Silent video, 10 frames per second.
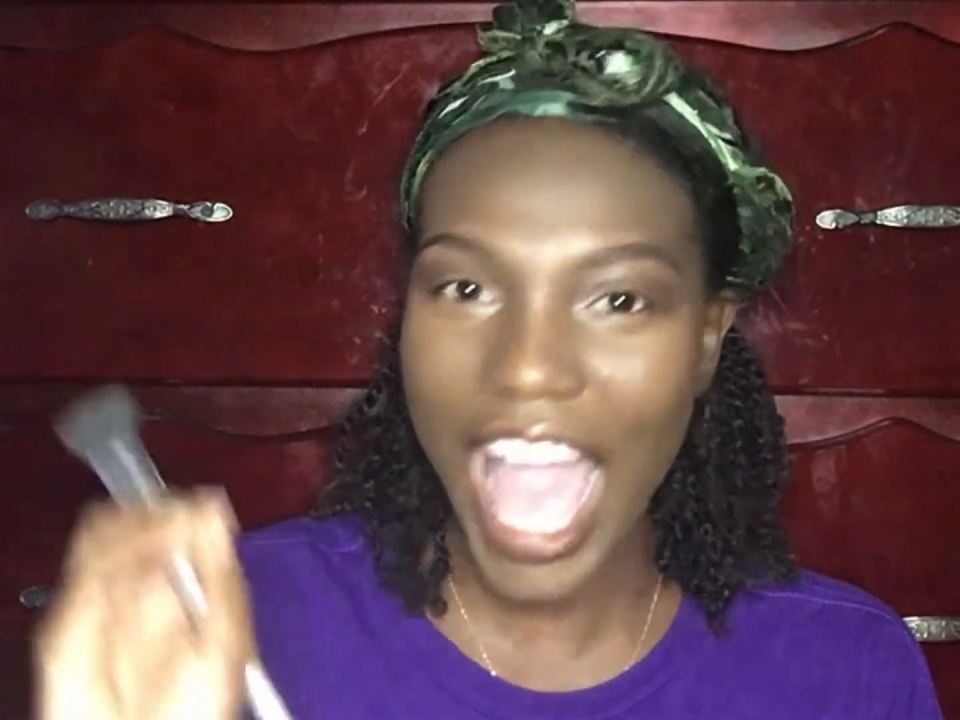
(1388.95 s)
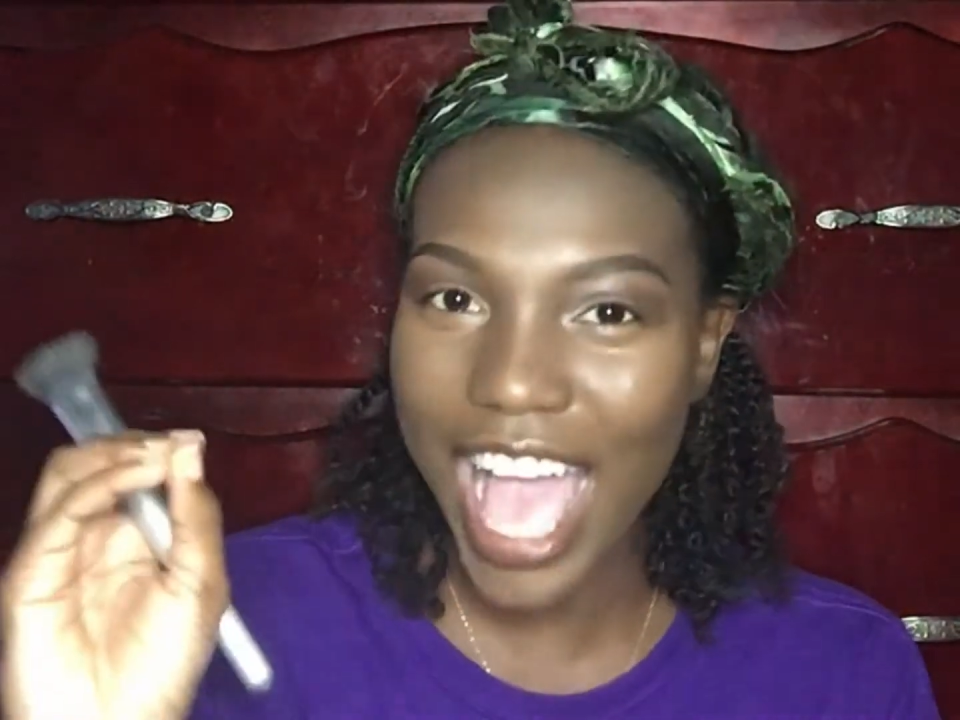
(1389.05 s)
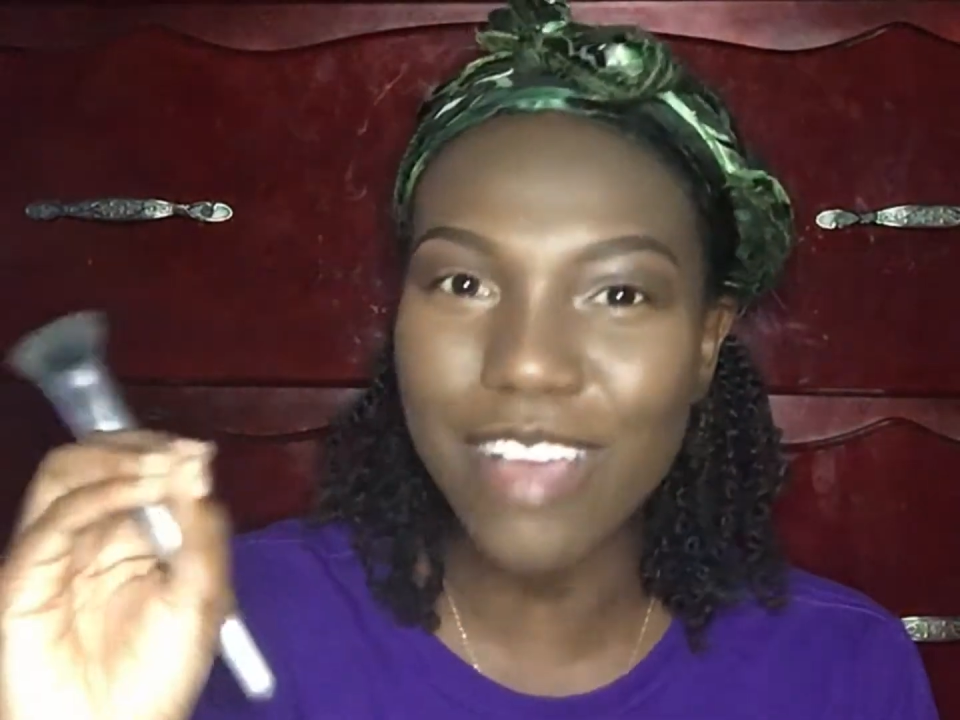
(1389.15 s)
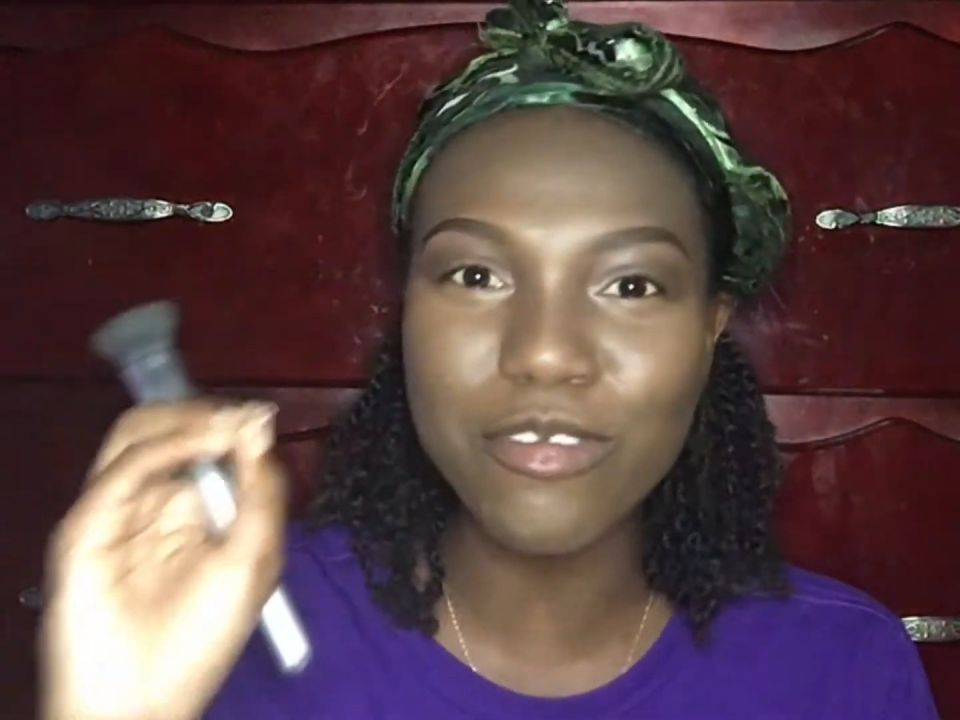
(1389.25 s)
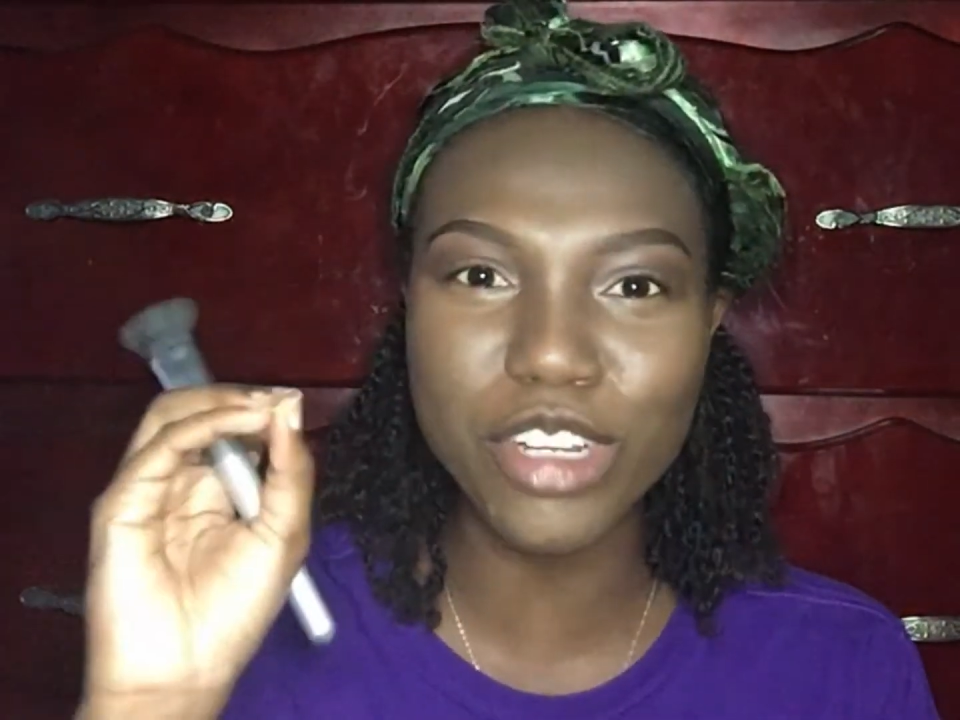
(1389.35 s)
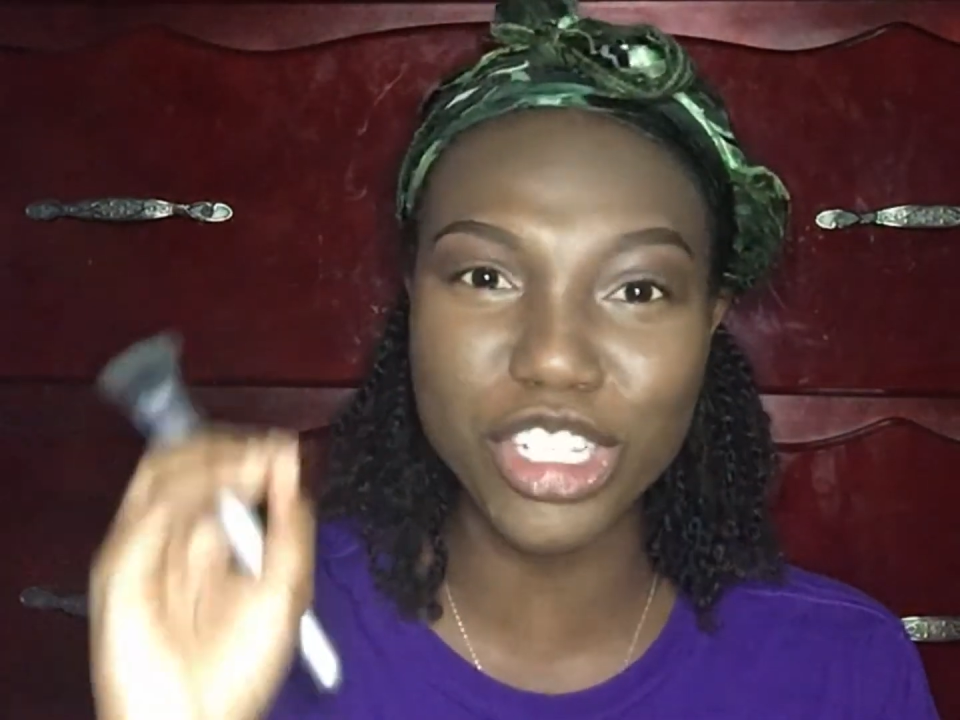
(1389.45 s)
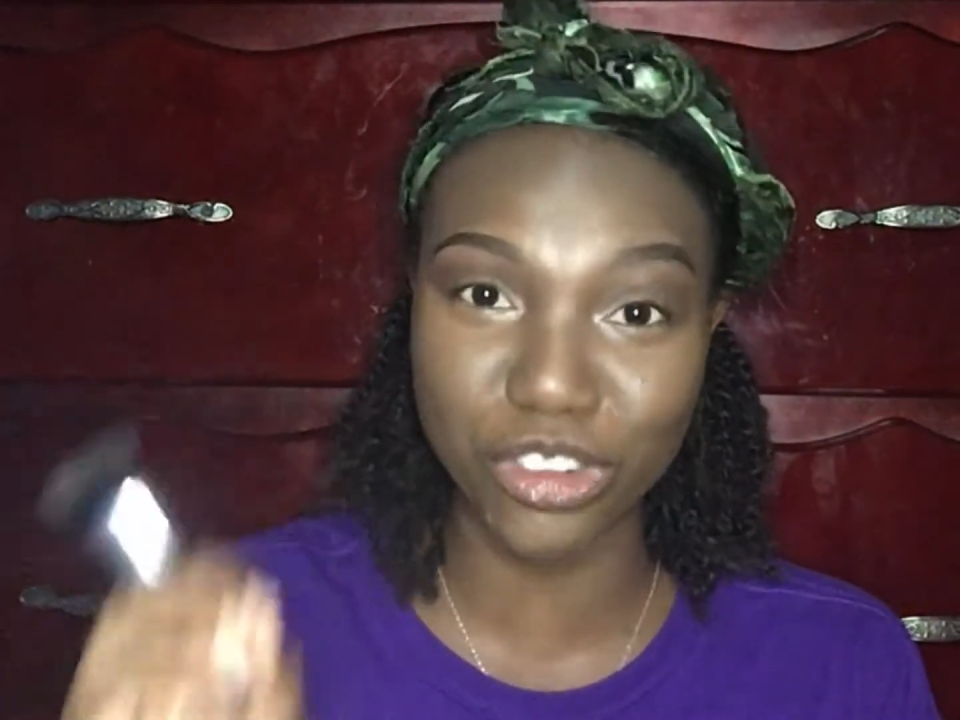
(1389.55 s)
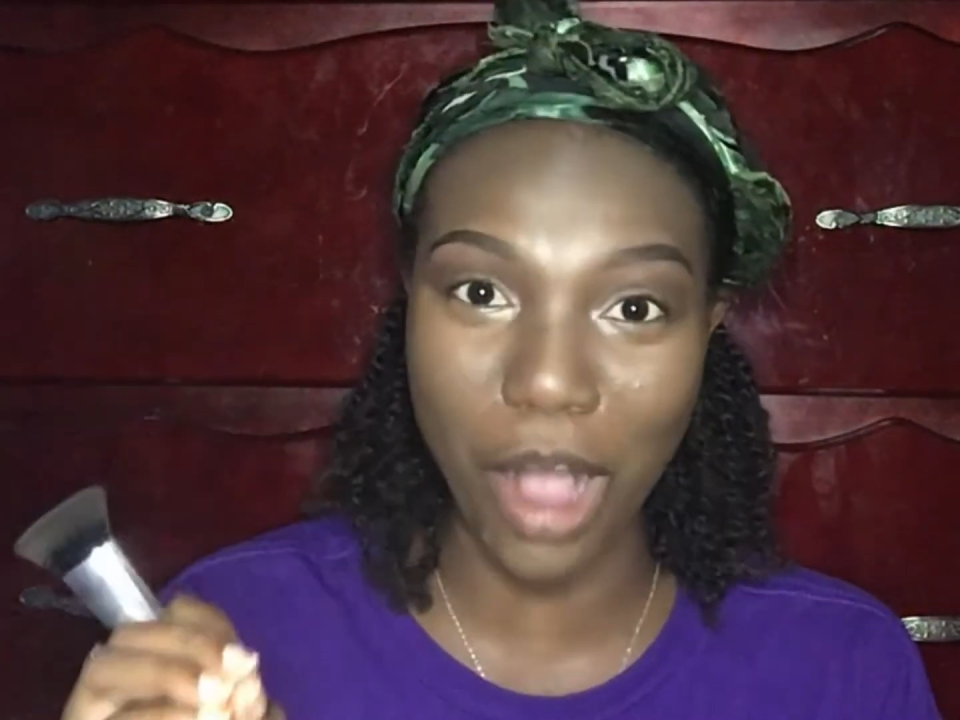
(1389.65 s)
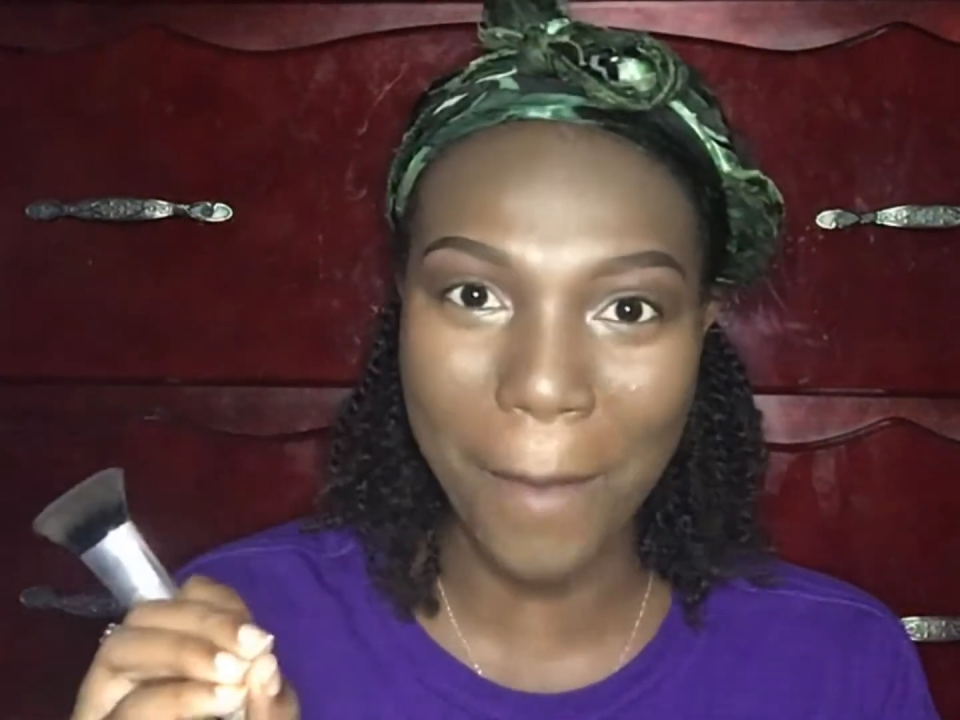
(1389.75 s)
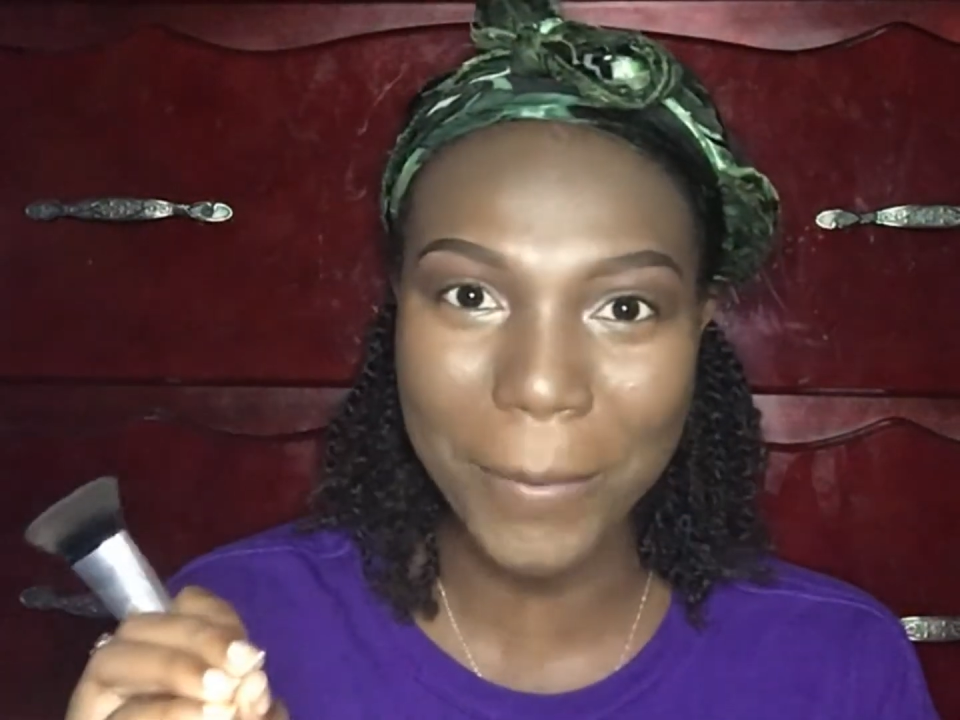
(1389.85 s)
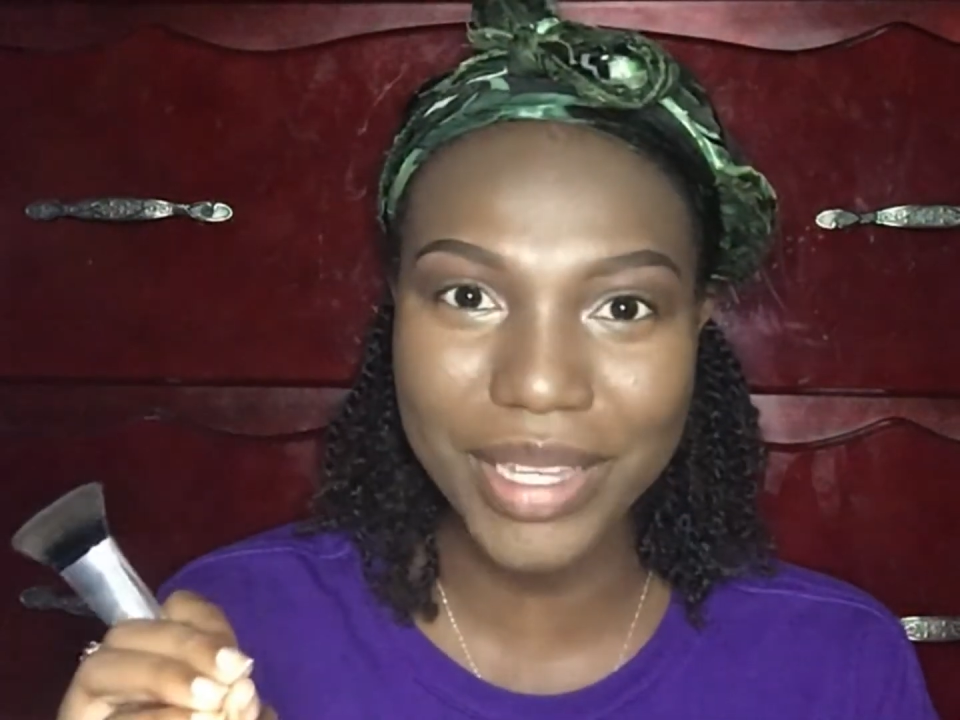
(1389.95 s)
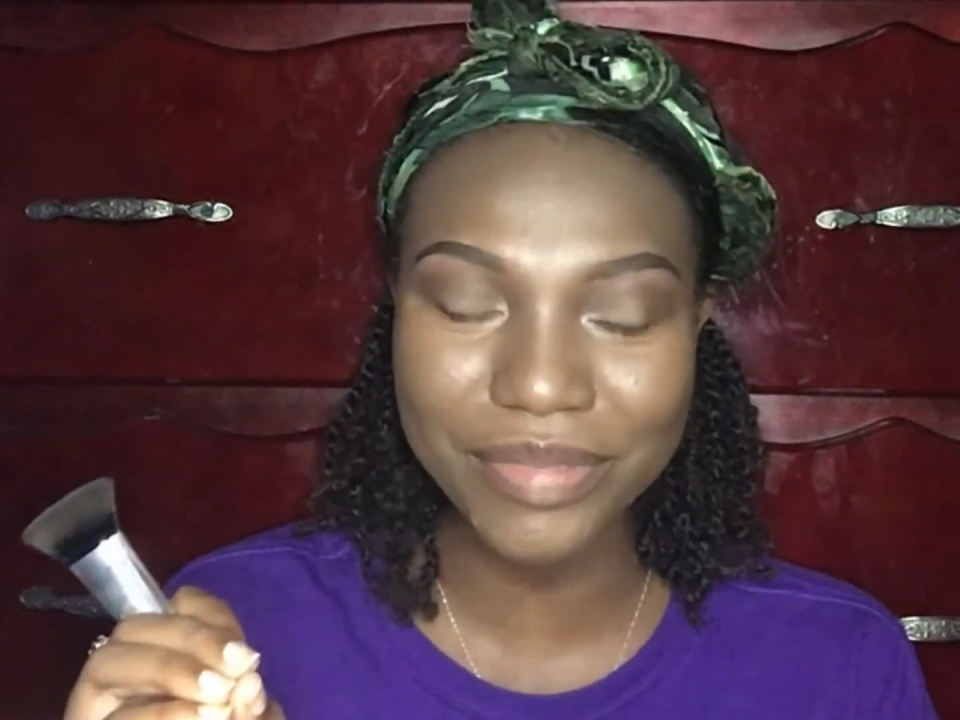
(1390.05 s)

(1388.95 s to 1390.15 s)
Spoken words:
every drop.